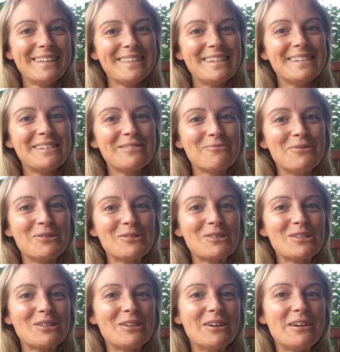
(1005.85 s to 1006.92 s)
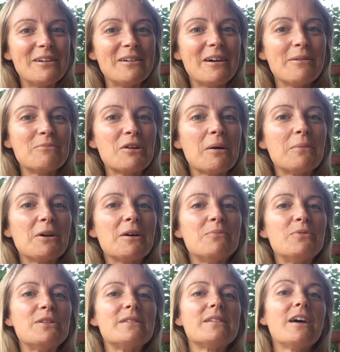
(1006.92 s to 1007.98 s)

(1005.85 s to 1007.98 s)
This is what I'm coming up with,